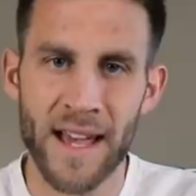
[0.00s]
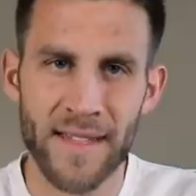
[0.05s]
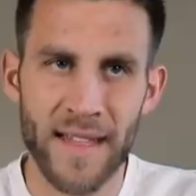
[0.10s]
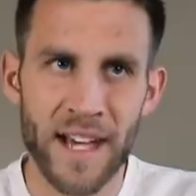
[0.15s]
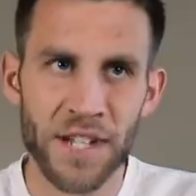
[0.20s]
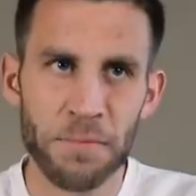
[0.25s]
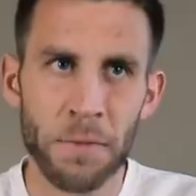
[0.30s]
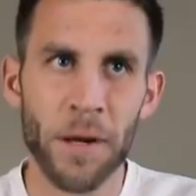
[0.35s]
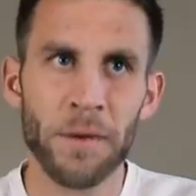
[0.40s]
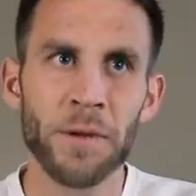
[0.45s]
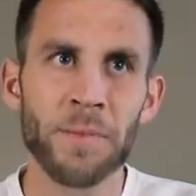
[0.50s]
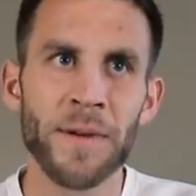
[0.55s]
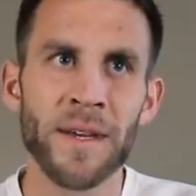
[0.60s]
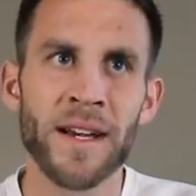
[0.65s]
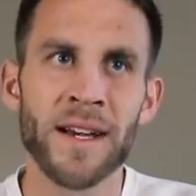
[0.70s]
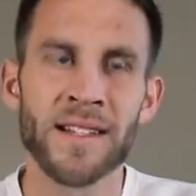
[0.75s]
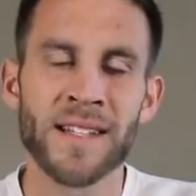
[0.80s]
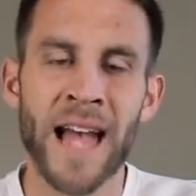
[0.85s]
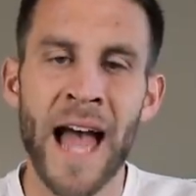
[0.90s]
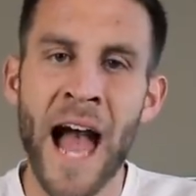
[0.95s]
And that's probably
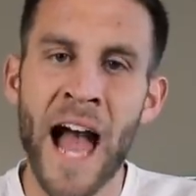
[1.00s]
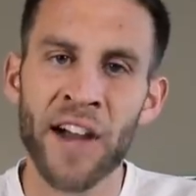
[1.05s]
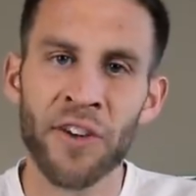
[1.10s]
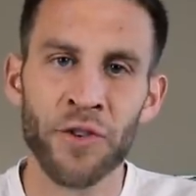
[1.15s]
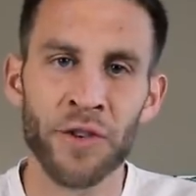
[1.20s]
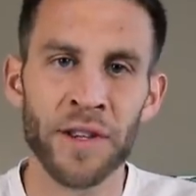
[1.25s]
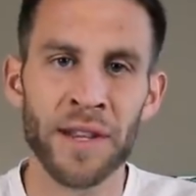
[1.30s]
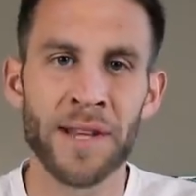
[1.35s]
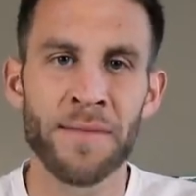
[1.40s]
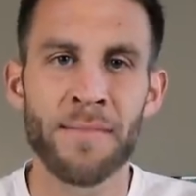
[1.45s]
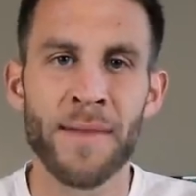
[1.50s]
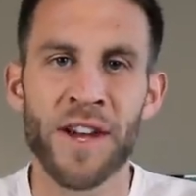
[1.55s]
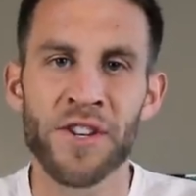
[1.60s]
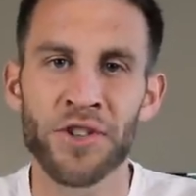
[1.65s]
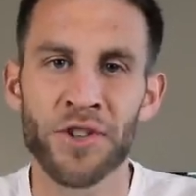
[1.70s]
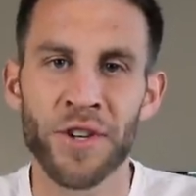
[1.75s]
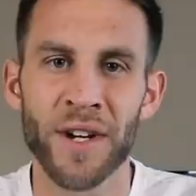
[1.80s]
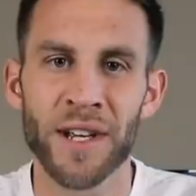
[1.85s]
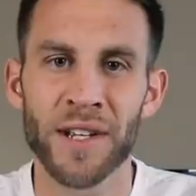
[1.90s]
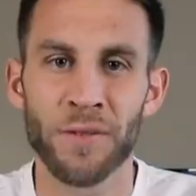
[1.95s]
because accurately
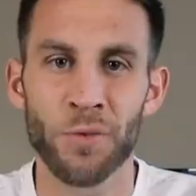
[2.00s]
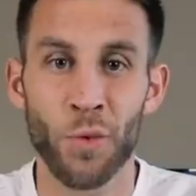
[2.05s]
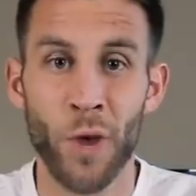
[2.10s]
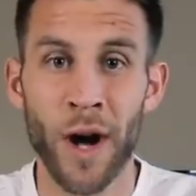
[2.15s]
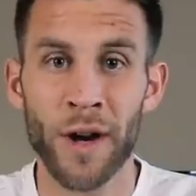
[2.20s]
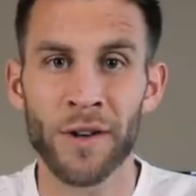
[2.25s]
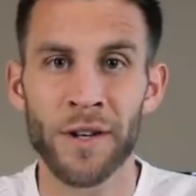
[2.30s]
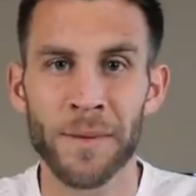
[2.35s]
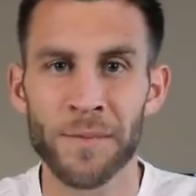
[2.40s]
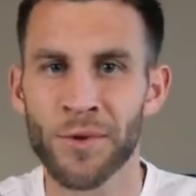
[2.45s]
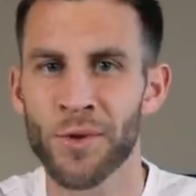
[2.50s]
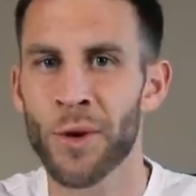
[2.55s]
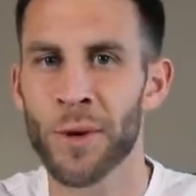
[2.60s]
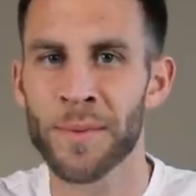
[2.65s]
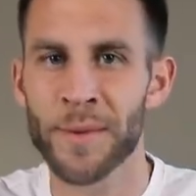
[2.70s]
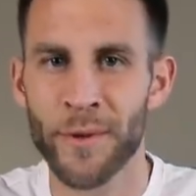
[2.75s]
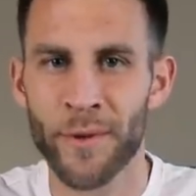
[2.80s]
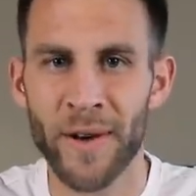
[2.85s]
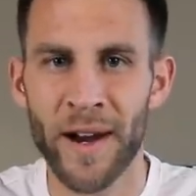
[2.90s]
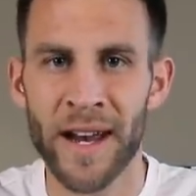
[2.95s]
measuring water
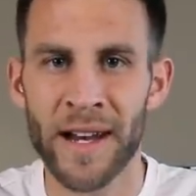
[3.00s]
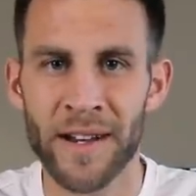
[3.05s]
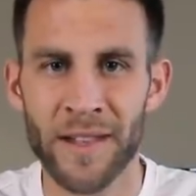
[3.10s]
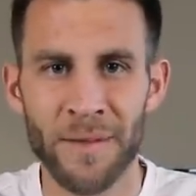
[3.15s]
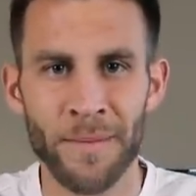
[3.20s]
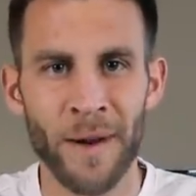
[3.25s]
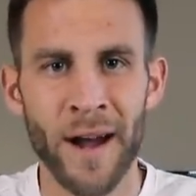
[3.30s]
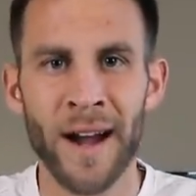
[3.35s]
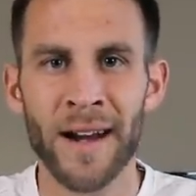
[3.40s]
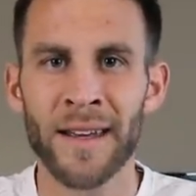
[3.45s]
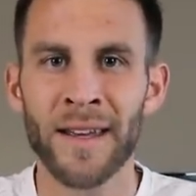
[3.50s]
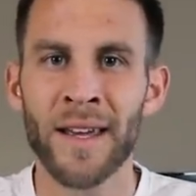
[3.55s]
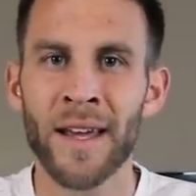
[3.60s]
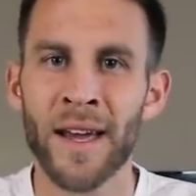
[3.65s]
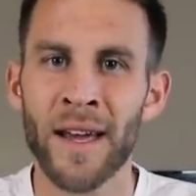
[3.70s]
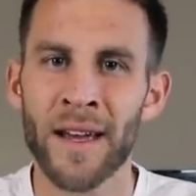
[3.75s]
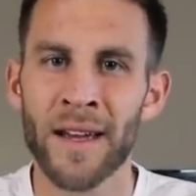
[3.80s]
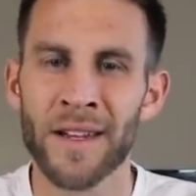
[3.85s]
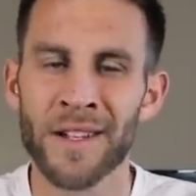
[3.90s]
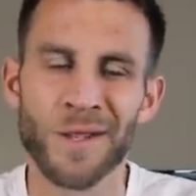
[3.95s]
absorption rate into the body
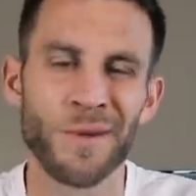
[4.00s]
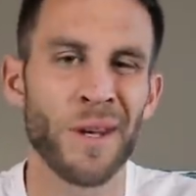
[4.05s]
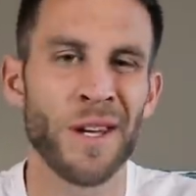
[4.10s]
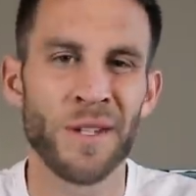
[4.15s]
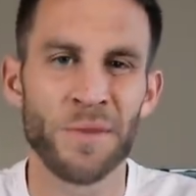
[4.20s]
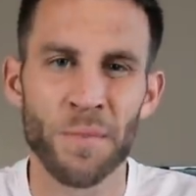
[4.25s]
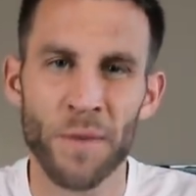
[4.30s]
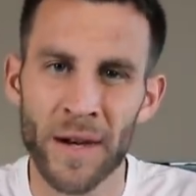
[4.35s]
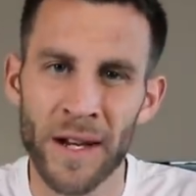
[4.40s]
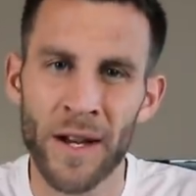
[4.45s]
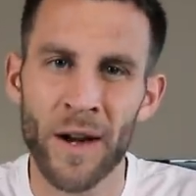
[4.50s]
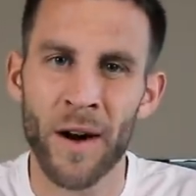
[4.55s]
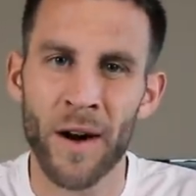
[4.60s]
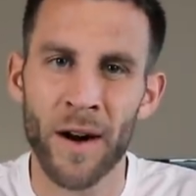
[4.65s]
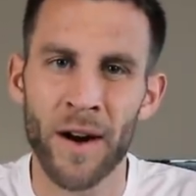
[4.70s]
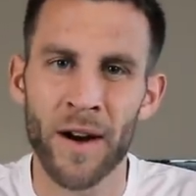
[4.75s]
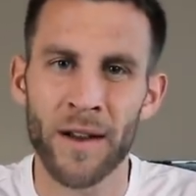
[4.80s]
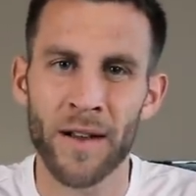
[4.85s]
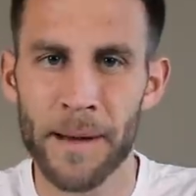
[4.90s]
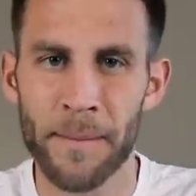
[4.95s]
is pretty
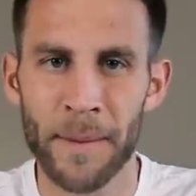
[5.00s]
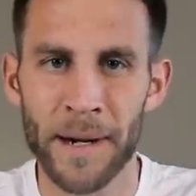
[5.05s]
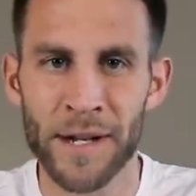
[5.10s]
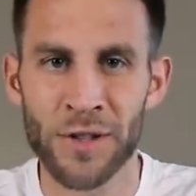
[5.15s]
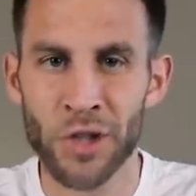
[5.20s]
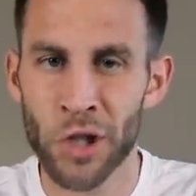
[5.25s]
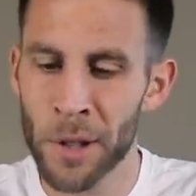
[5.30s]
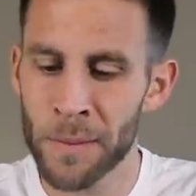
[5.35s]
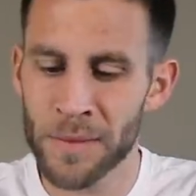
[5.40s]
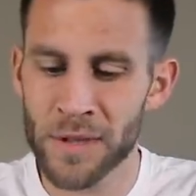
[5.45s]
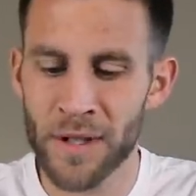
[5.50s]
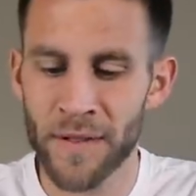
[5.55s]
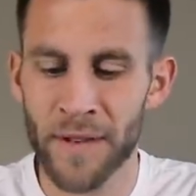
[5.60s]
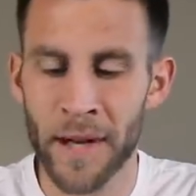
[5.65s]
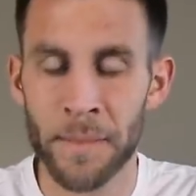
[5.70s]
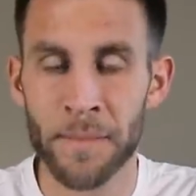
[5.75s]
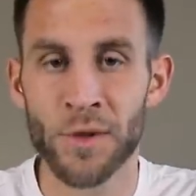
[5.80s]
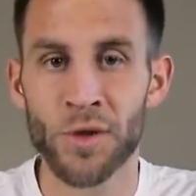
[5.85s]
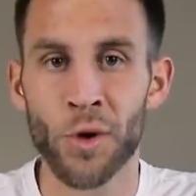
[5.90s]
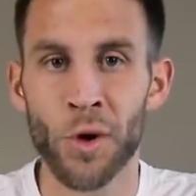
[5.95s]
hard. But in terms of
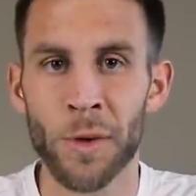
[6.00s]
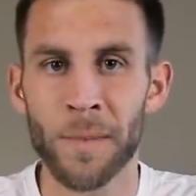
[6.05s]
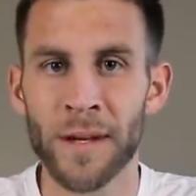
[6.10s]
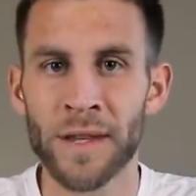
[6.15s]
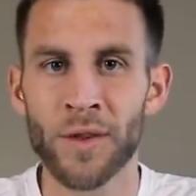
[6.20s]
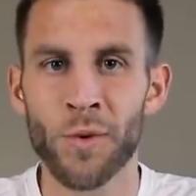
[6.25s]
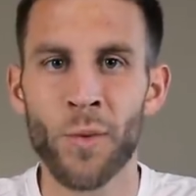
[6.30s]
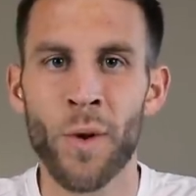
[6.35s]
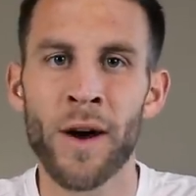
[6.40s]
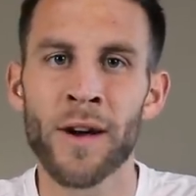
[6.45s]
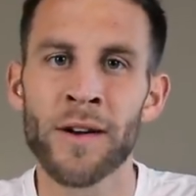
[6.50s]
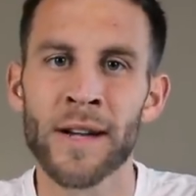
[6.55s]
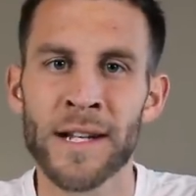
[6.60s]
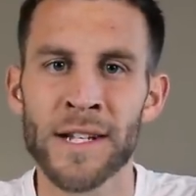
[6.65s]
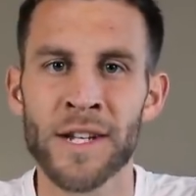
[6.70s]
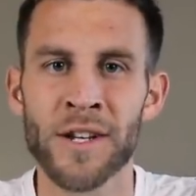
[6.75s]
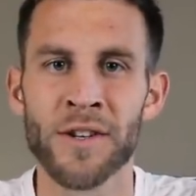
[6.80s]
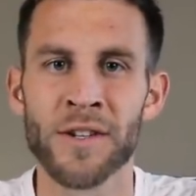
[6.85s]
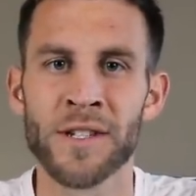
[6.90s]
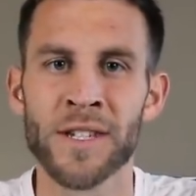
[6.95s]
absorbing the water
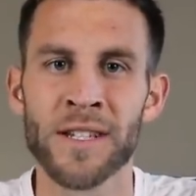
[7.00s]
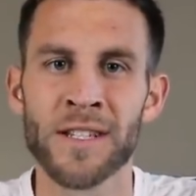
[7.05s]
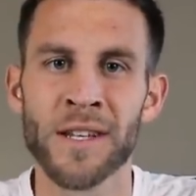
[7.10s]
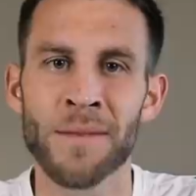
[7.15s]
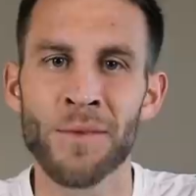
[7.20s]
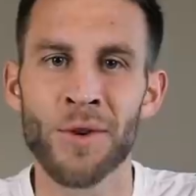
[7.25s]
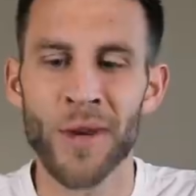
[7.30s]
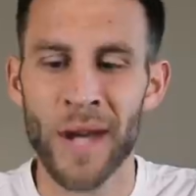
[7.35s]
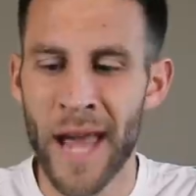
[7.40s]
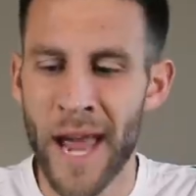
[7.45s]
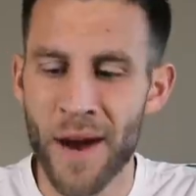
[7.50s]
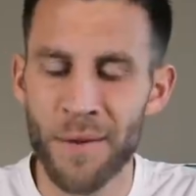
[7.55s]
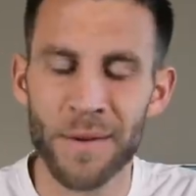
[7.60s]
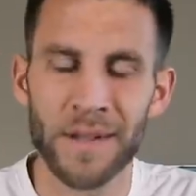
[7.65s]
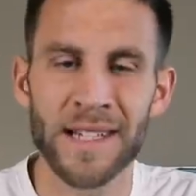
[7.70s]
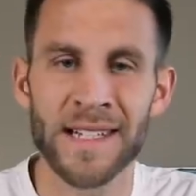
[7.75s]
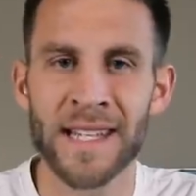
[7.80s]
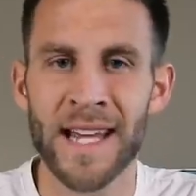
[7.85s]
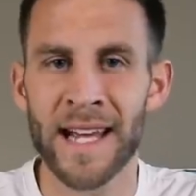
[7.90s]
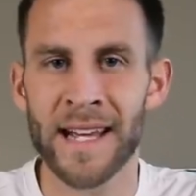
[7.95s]
into your system, you can't
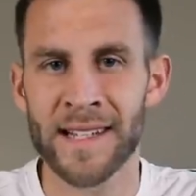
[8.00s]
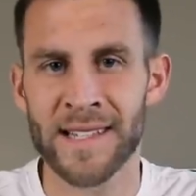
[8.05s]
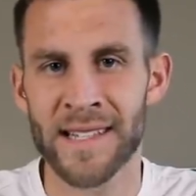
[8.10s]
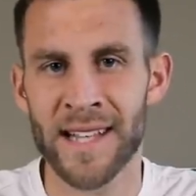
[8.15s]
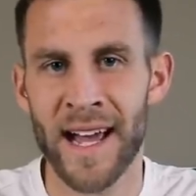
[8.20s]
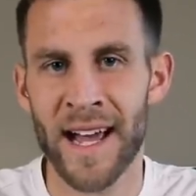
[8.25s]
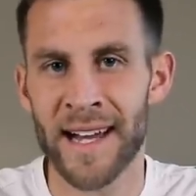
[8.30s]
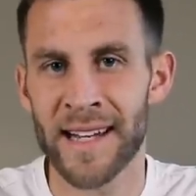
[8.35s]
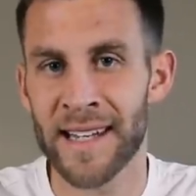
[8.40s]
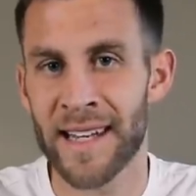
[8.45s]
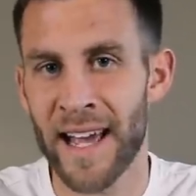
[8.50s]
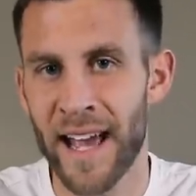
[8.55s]
really take a side